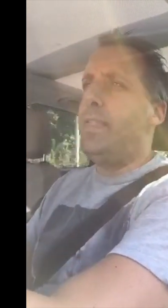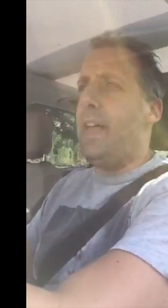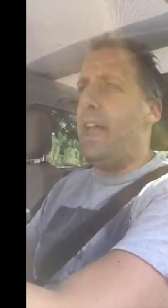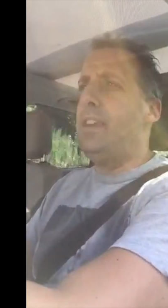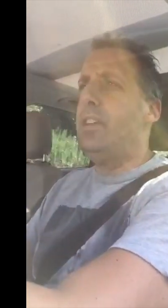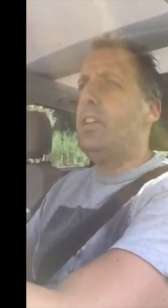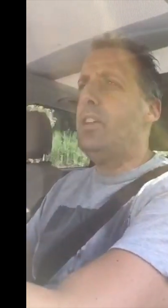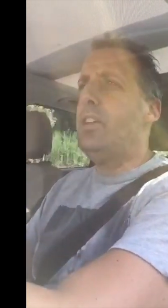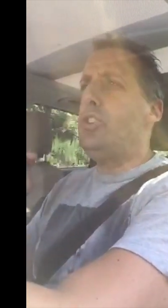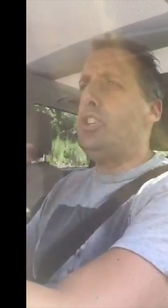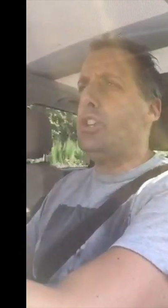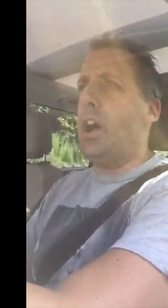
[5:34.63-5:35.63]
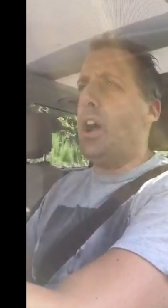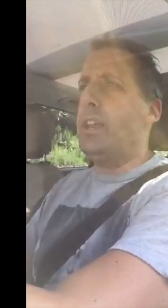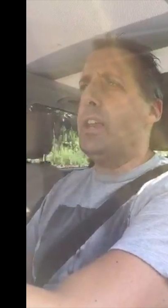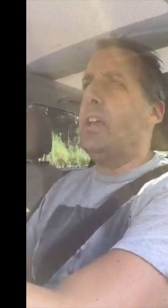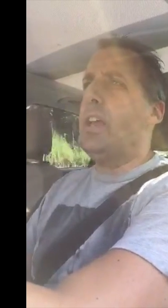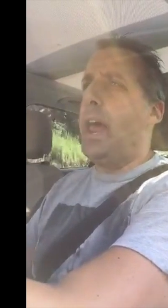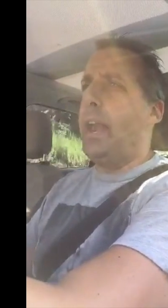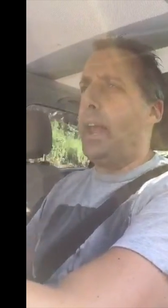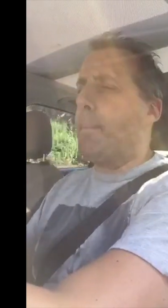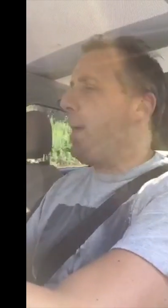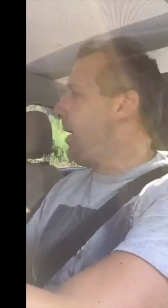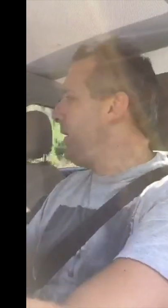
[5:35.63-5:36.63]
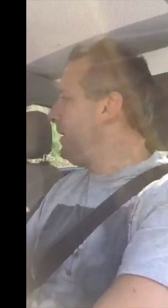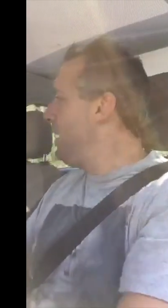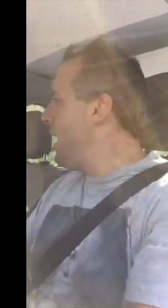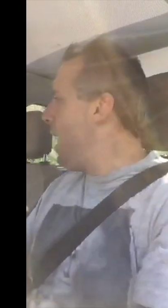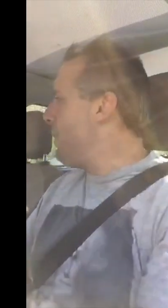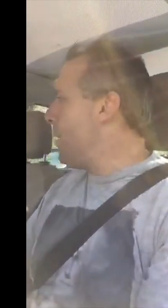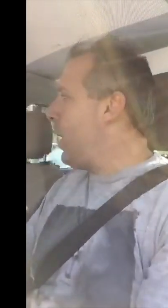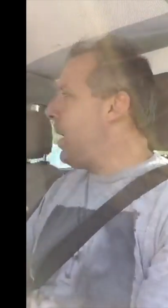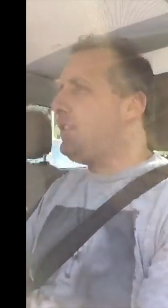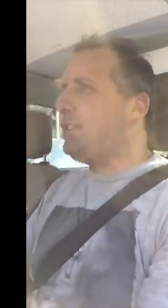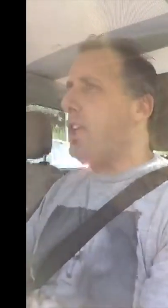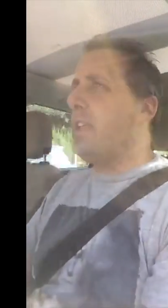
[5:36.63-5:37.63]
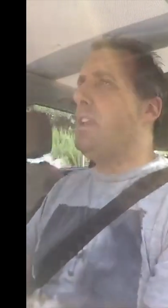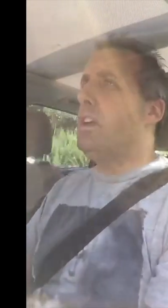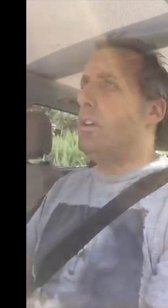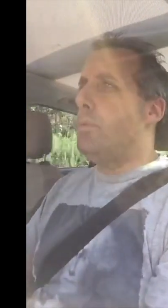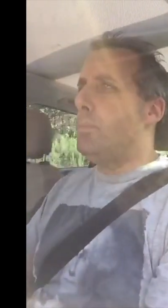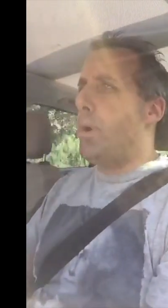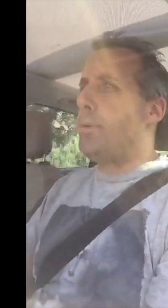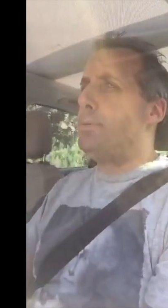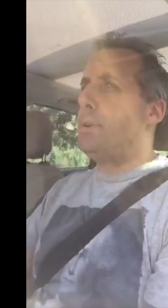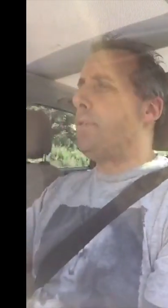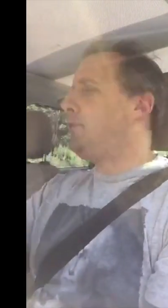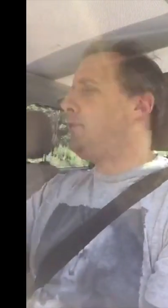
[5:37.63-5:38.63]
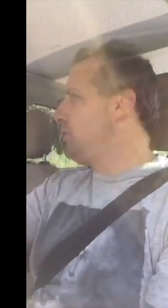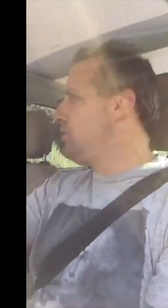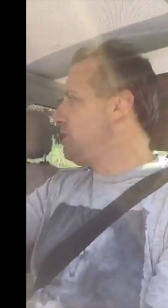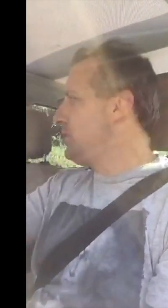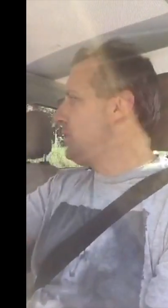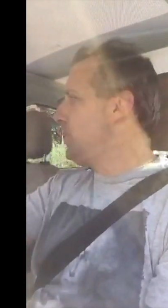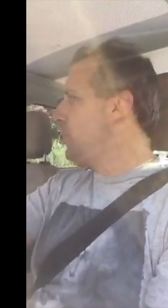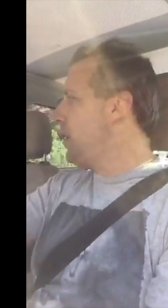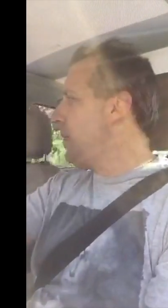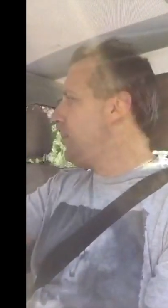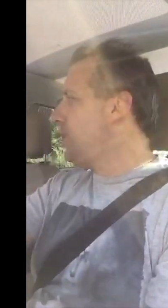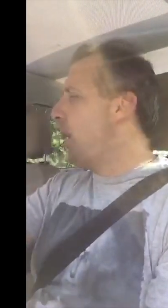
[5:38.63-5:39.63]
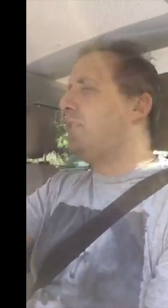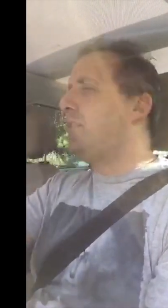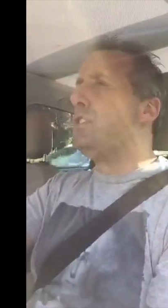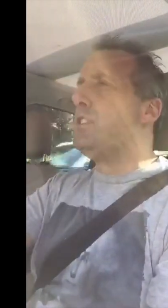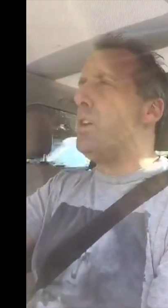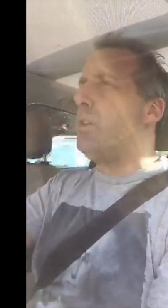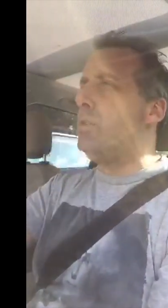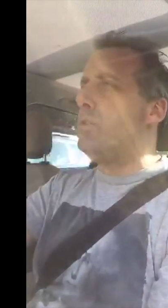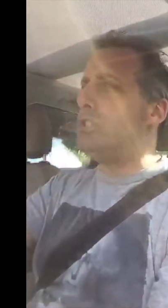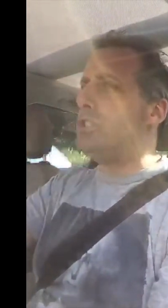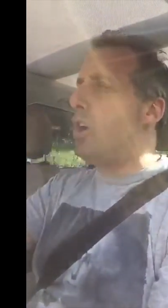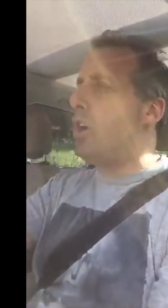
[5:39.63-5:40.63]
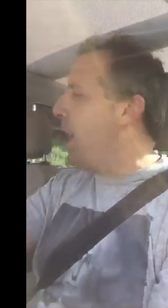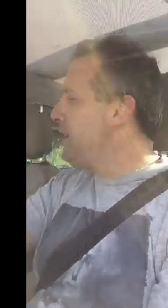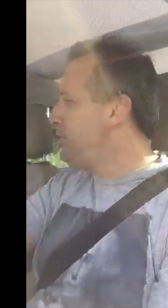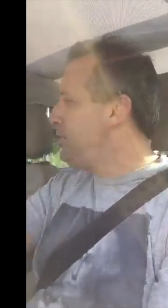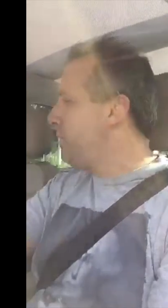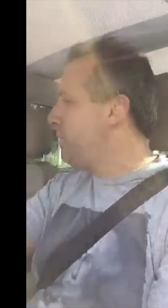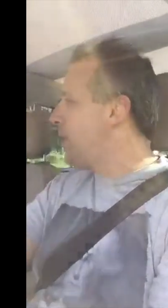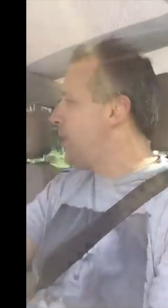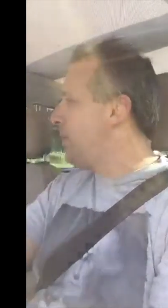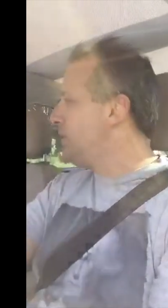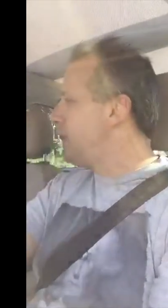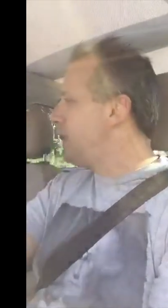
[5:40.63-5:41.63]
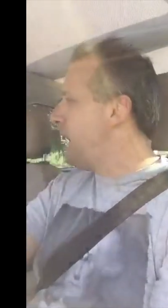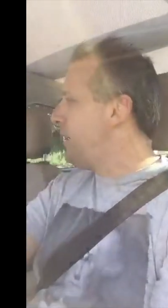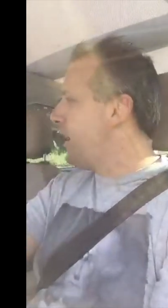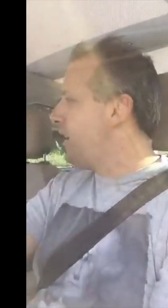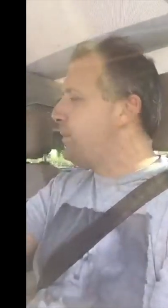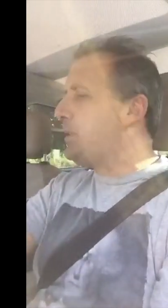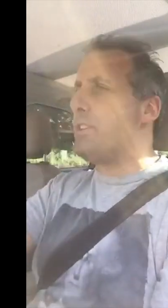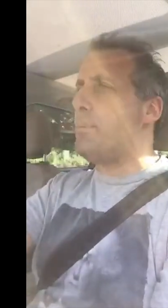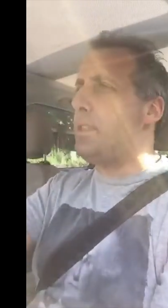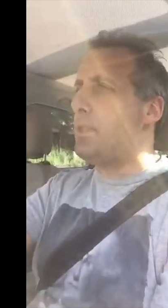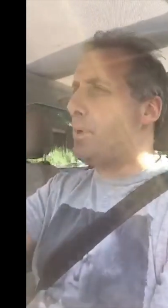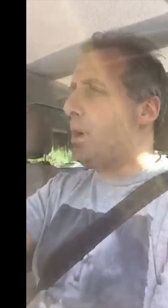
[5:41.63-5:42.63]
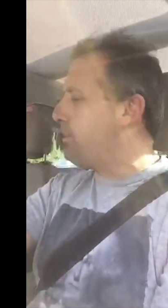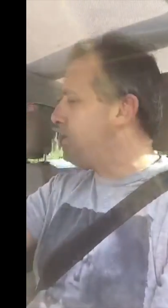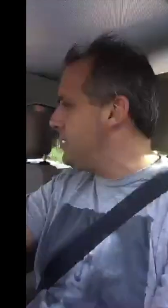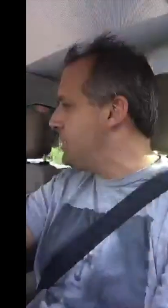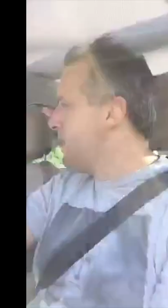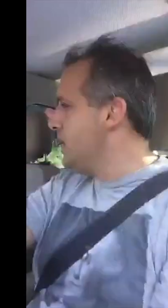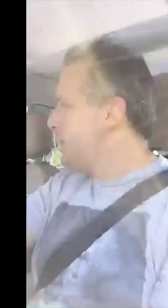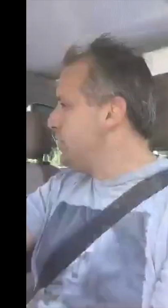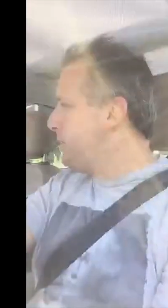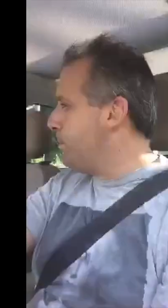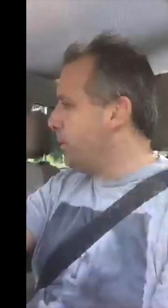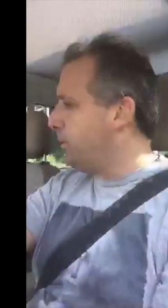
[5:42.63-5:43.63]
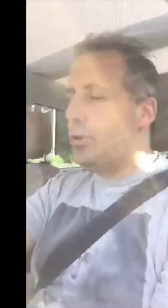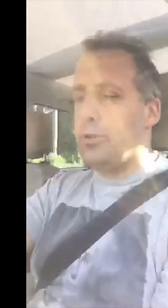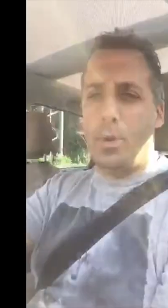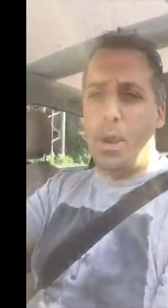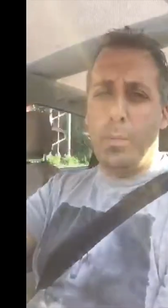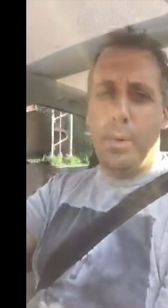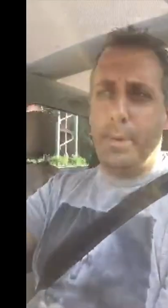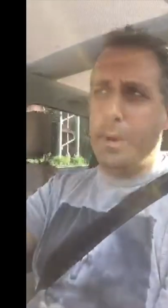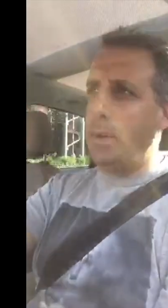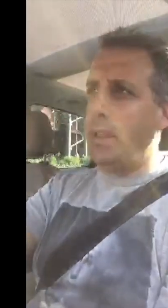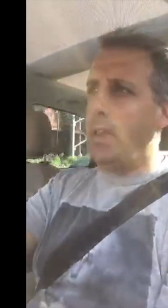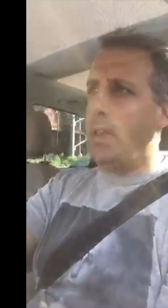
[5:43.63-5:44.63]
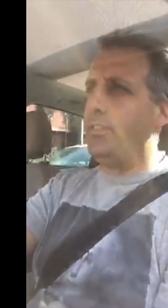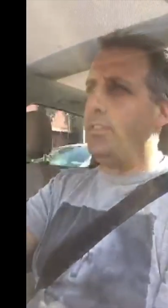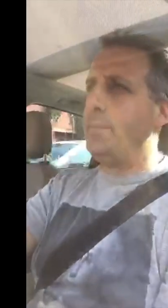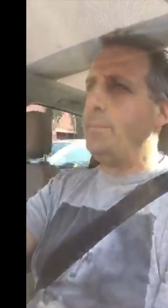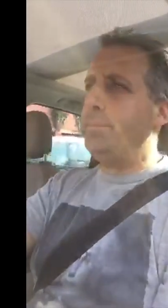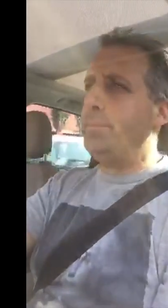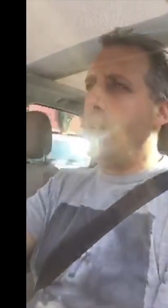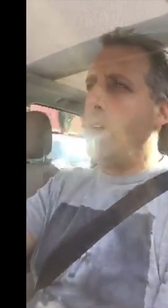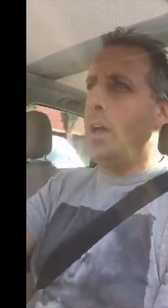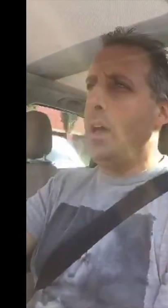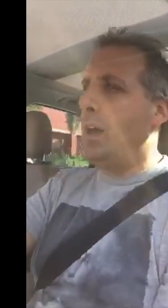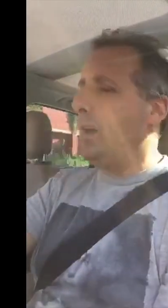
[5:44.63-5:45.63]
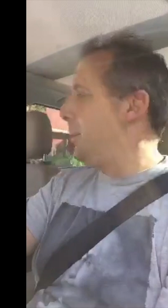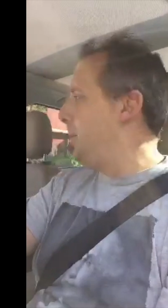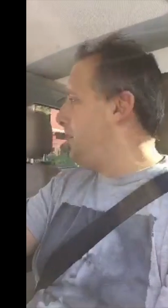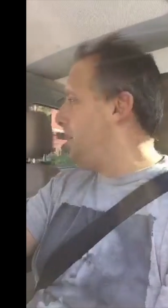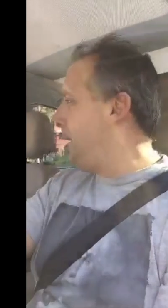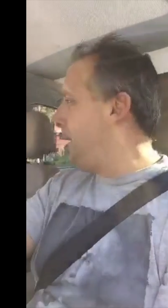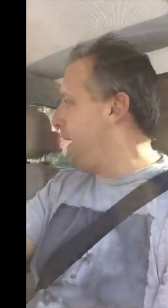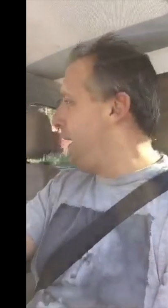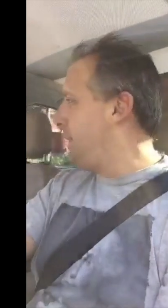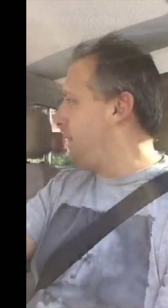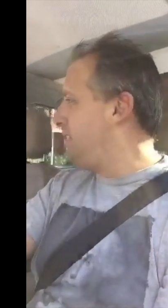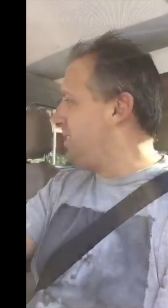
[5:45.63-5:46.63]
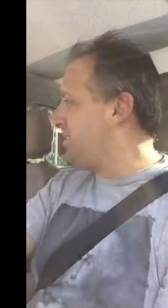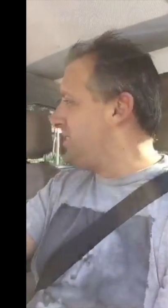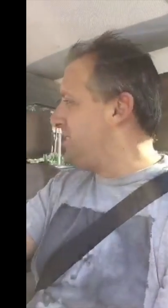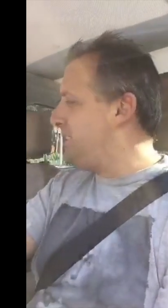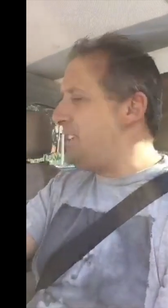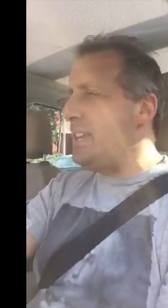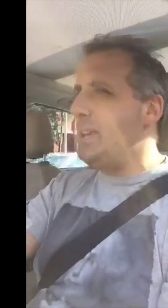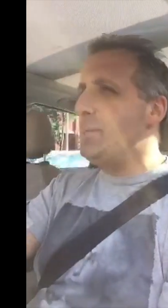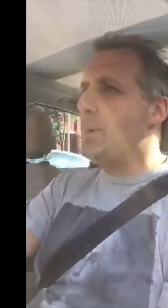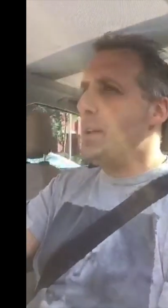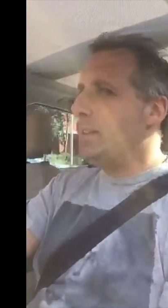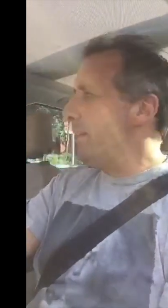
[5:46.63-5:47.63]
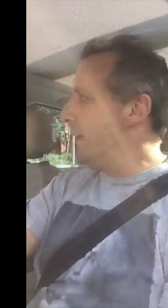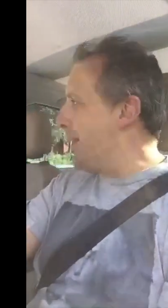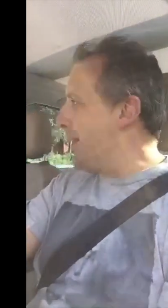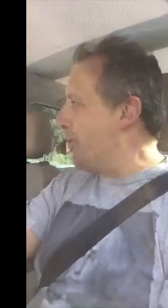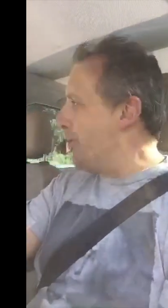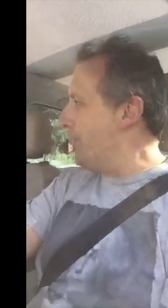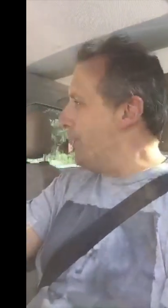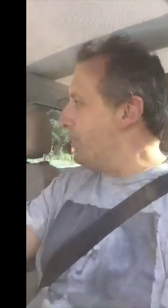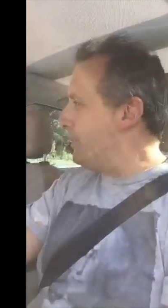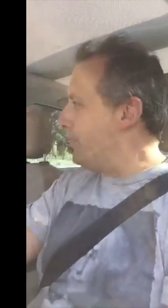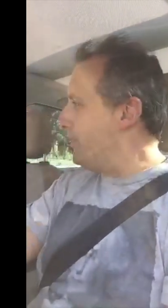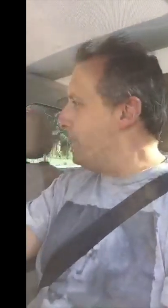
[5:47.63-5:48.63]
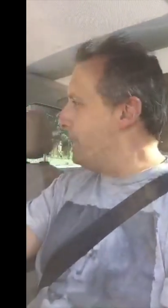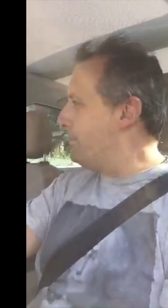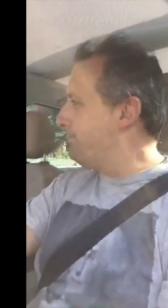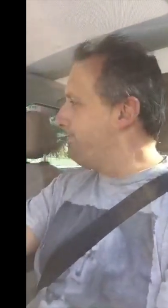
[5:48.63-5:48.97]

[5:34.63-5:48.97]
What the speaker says: Then she died, and I got married. And my wife said, promise me I'll never do it when I'm alive. So I don't think I'll ever skydive, because I made the promises to both those great women in my life. And it doesn't seem like I will be able to do it.